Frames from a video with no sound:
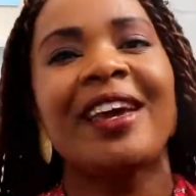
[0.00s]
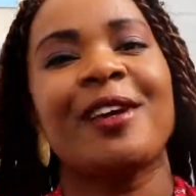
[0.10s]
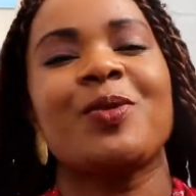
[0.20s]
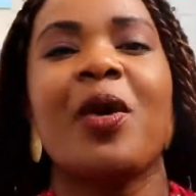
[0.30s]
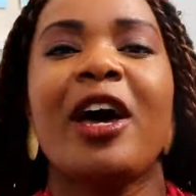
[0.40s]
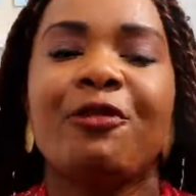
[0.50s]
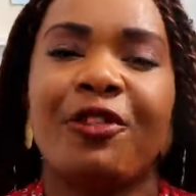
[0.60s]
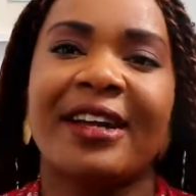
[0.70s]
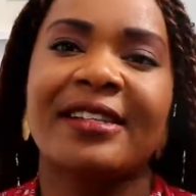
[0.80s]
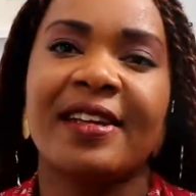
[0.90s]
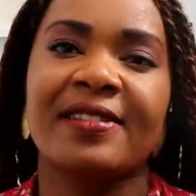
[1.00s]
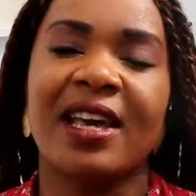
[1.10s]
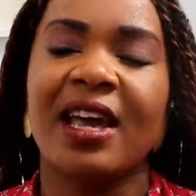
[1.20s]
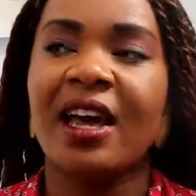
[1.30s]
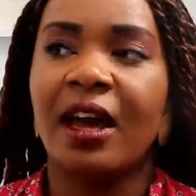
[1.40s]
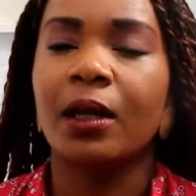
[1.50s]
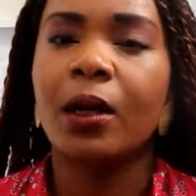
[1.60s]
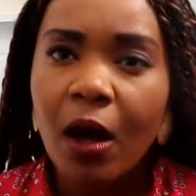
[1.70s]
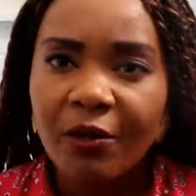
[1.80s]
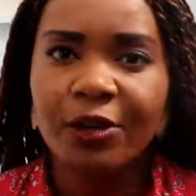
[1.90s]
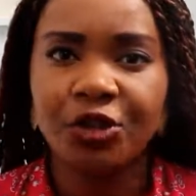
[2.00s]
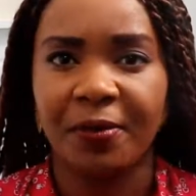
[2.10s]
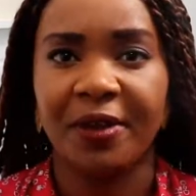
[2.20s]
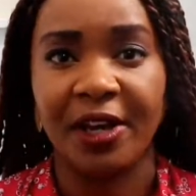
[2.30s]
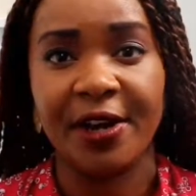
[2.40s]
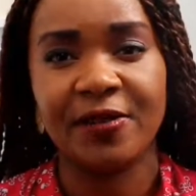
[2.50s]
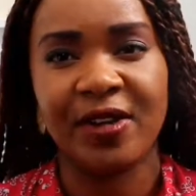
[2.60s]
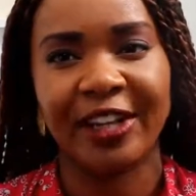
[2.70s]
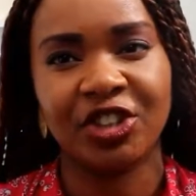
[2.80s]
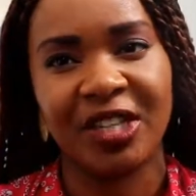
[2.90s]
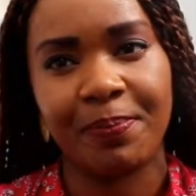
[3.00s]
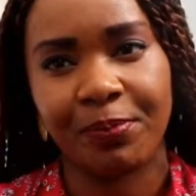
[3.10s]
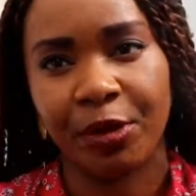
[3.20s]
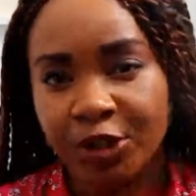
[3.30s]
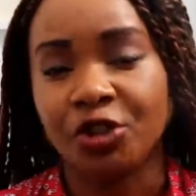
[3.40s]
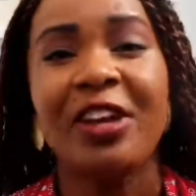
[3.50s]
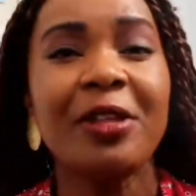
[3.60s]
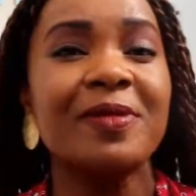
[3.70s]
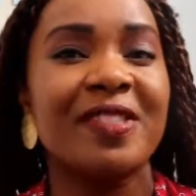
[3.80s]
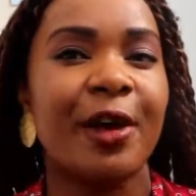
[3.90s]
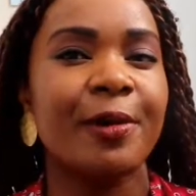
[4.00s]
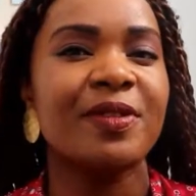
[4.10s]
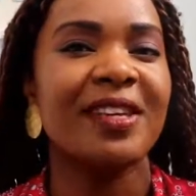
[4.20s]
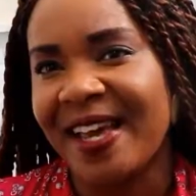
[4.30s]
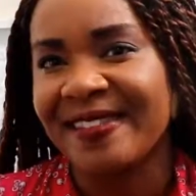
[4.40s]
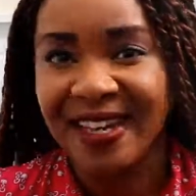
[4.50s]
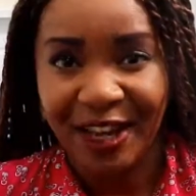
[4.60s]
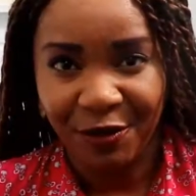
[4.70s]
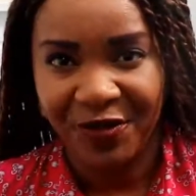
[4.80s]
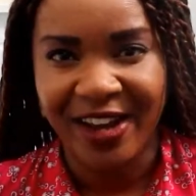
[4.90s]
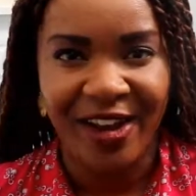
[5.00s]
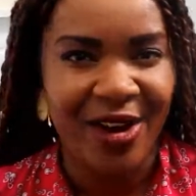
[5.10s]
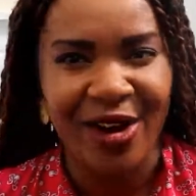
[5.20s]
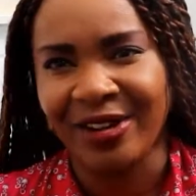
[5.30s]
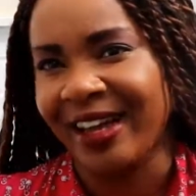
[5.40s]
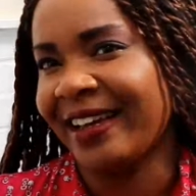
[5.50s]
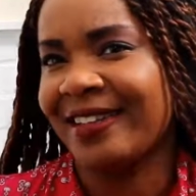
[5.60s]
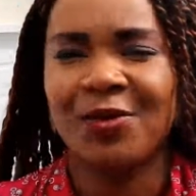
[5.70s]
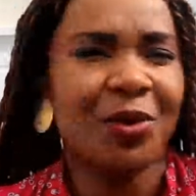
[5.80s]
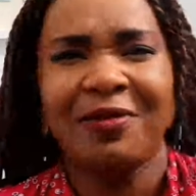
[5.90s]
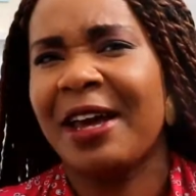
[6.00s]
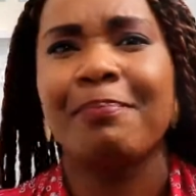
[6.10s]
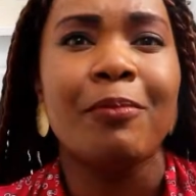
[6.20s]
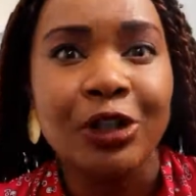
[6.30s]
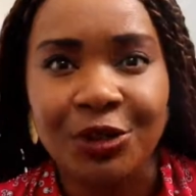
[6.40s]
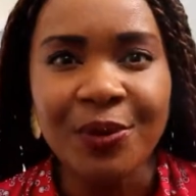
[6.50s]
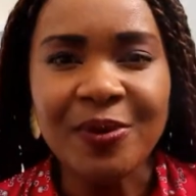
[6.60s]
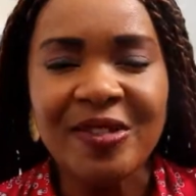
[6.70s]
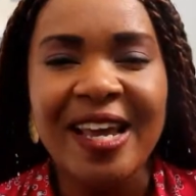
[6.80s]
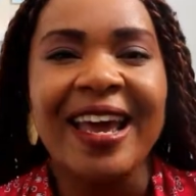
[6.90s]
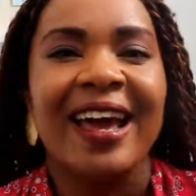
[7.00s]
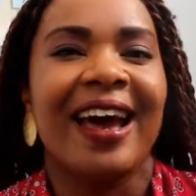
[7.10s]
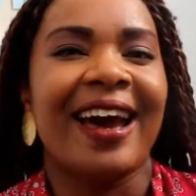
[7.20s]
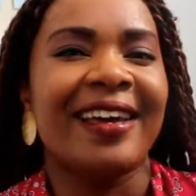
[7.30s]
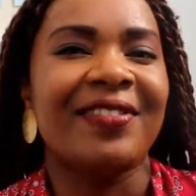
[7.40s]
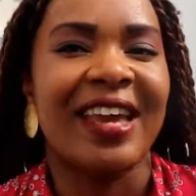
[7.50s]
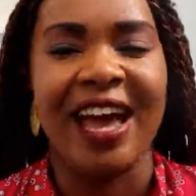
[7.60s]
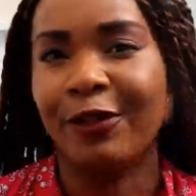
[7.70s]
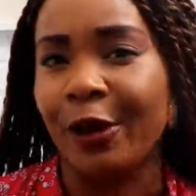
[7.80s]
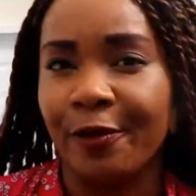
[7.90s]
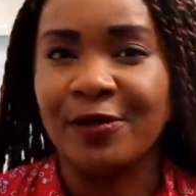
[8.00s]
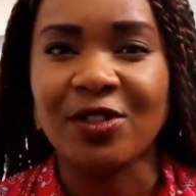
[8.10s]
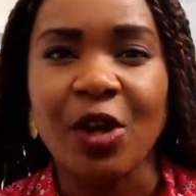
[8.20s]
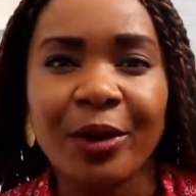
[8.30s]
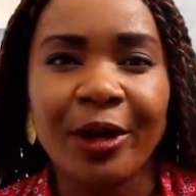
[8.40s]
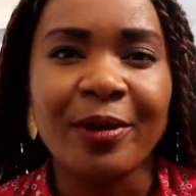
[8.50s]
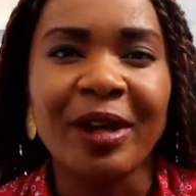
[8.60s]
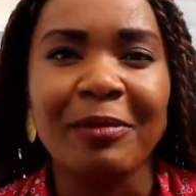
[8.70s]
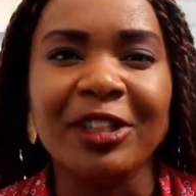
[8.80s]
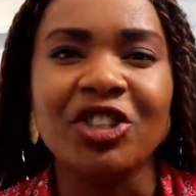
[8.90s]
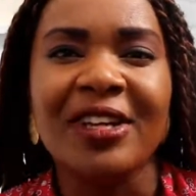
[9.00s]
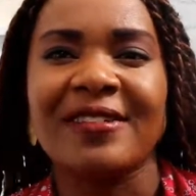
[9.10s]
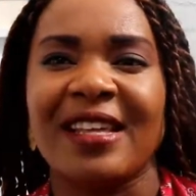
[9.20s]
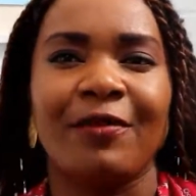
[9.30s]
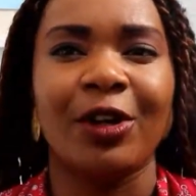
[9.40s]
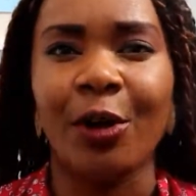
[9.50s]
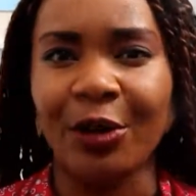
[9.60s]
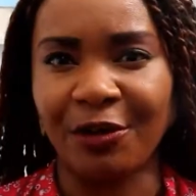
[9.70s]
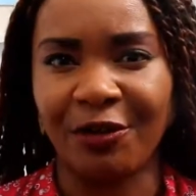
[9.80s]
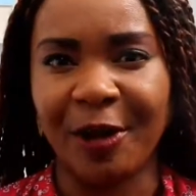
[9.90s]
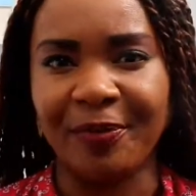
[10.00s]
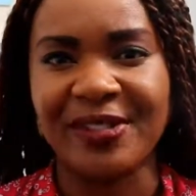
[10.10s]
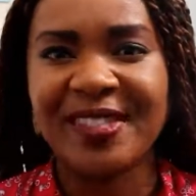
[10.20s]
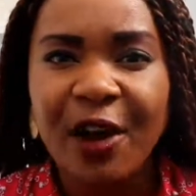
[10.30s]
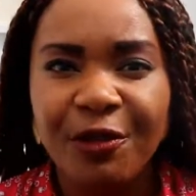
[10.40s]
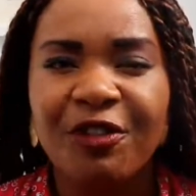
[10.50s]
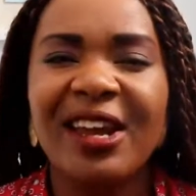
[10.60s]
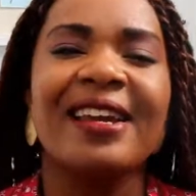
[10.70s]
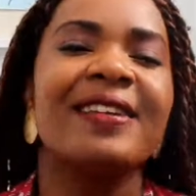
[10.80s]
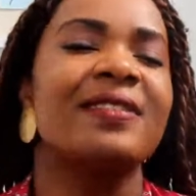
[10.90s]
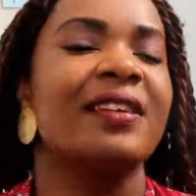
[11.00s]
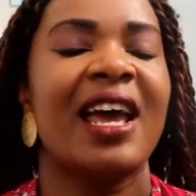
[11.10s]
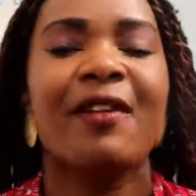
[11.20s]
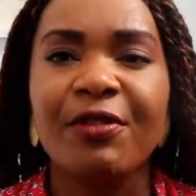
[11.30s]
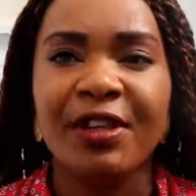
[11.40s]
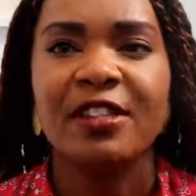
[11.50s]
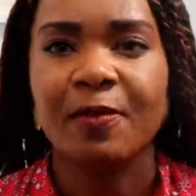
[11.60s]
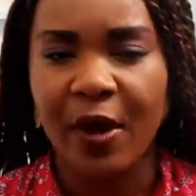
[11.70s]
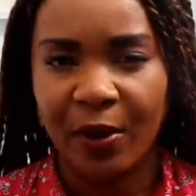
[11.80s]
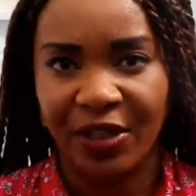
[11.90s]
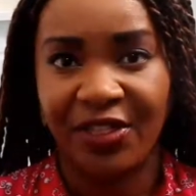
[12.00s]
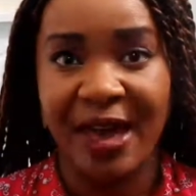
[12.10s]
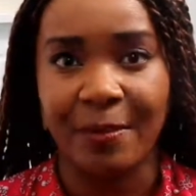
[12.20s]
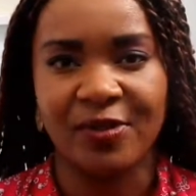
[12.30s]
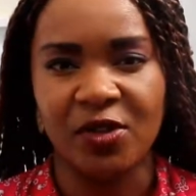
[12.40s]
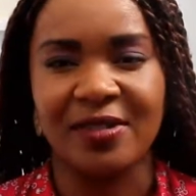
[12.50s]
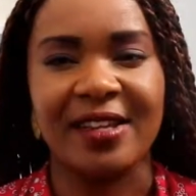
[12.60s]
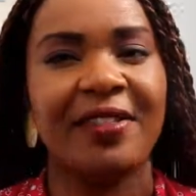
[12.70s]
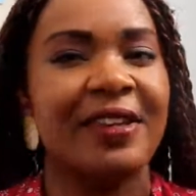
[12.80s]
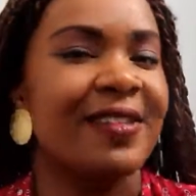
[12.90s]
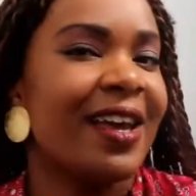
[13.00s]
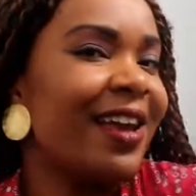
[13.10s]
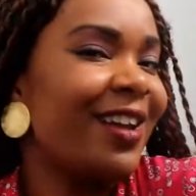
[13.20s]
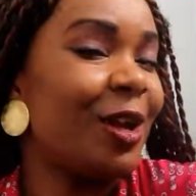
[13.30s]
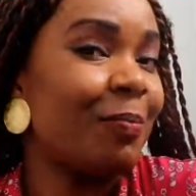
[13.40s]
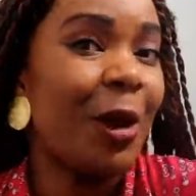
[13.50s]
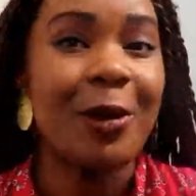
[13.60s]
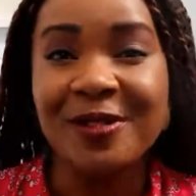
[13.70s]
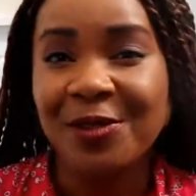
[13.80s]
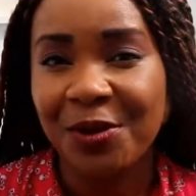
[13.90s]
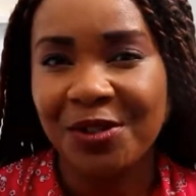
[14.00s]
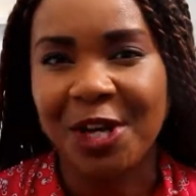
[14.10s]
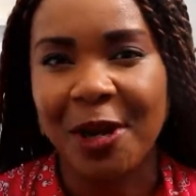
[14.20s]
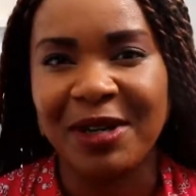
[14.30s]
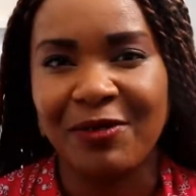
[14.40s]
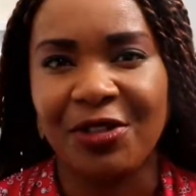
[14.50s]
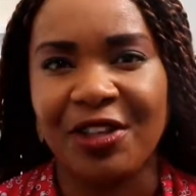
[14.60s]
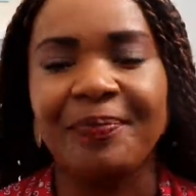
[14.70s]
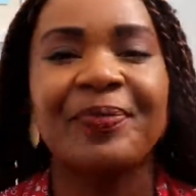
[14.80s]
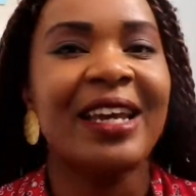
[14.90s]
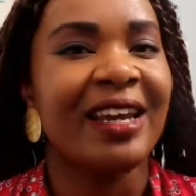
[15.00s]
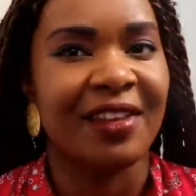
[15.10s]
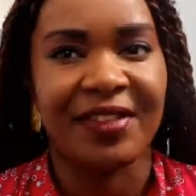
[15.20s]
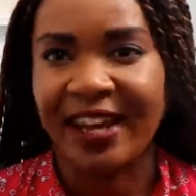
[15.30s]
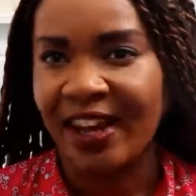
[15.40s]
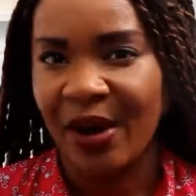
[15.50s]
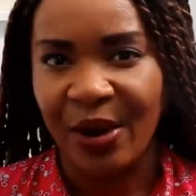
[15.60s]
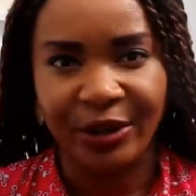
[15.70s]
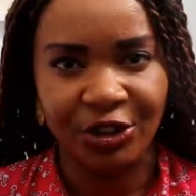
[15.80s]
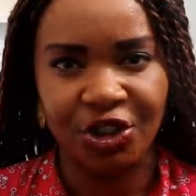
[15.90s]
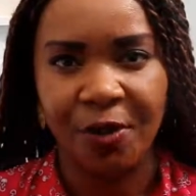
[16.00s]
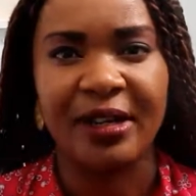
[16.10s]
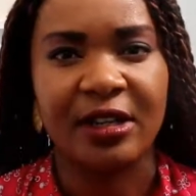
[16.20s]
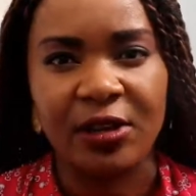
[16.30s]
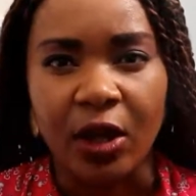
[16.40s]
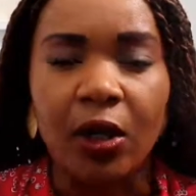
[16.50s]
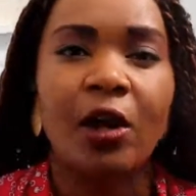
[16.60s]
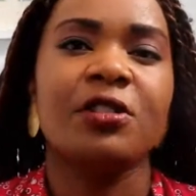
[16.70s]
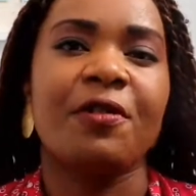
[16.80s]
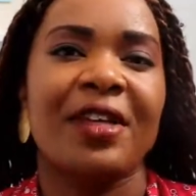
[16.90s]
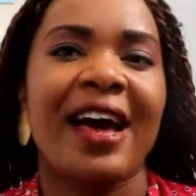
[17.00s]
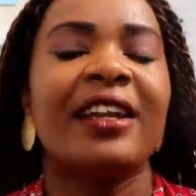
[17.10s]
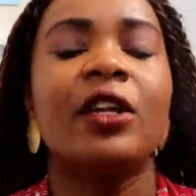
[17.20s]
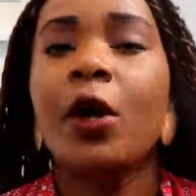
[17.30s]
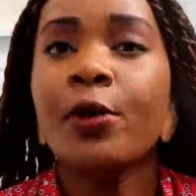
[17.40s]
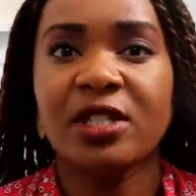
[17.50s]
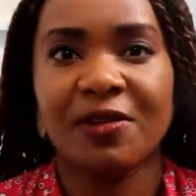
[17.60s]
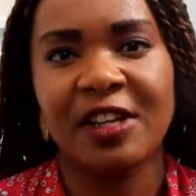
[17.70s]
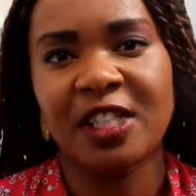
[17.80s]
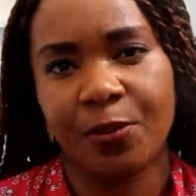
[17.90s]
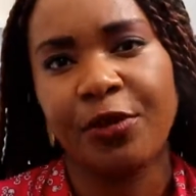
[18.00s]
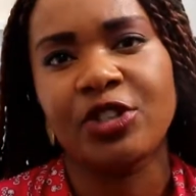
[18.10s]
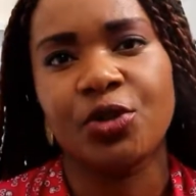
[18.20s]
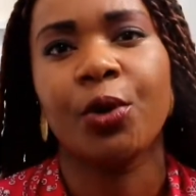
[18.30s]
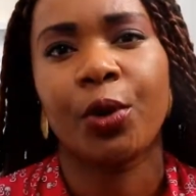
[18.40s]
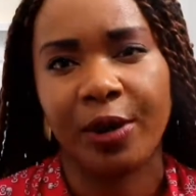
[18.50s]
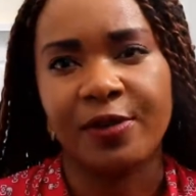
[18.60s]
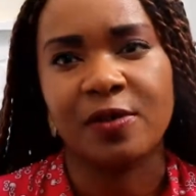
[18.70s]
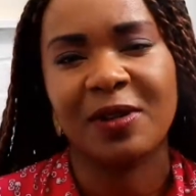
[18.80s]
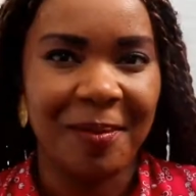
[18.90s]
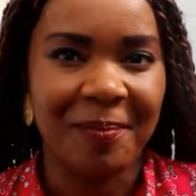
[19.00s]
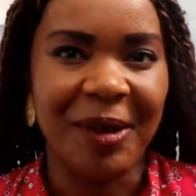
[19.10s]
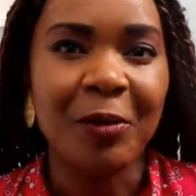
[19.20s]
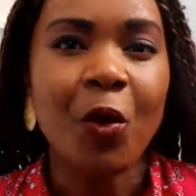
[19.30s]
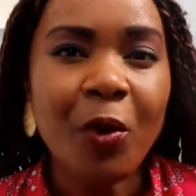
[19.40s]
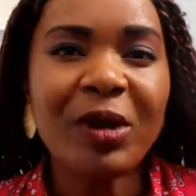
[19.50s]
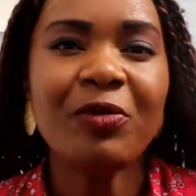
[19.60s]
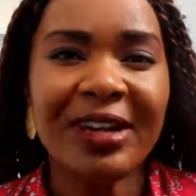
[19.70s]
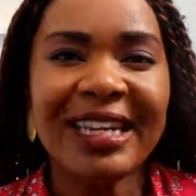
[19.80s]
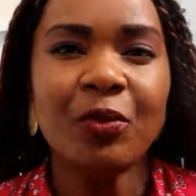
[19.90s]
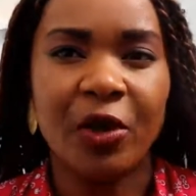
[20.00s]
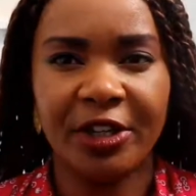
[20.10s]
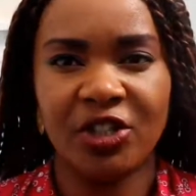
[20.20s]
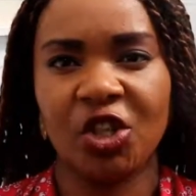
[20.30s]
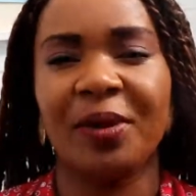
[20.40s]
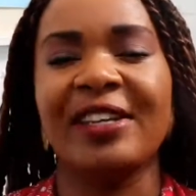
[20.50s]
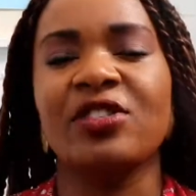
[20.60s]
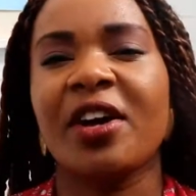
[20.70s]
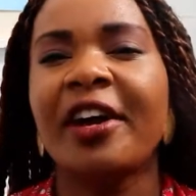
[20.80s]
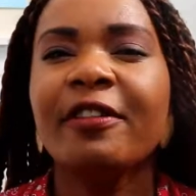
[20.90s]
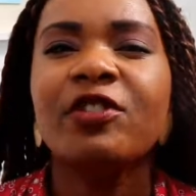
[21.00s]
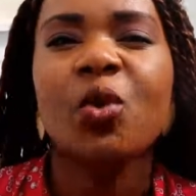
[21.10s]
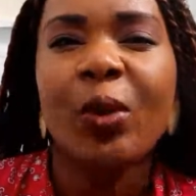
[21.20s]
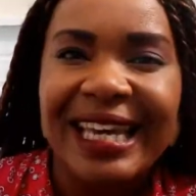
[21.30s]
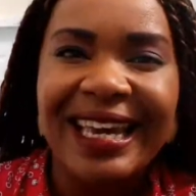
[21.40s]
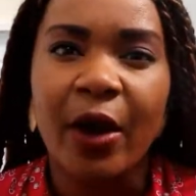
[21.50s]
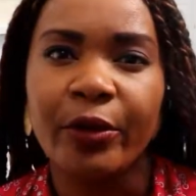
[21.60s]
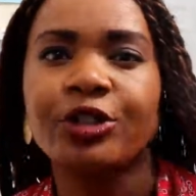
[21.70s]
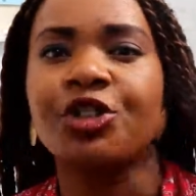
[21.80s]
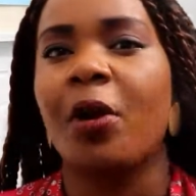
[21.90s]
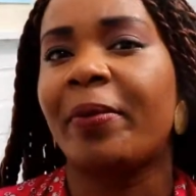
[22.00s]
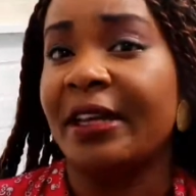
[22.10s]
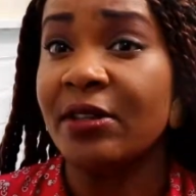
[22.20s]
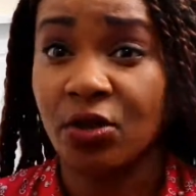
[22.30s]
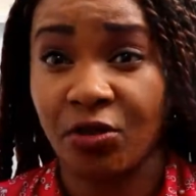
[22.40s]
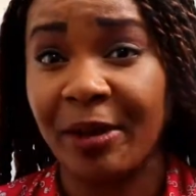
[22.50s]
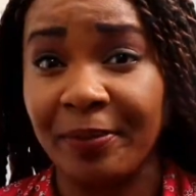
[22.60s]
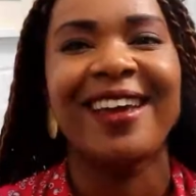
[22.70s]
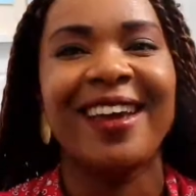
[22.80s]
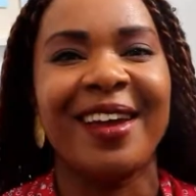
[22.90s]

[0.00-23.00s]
Because what I find is a lot of entrepreneurs actually portray themselves as if they are like sort of like models, and they have a lot of solo images, they have a lot of selfies, and everything is about them. So it's like these, you know, posing all the time and everything. They are showing a lot of that and loads of inspirational quotes. But what we really want to do is kind of tweak how you show up on Instagram.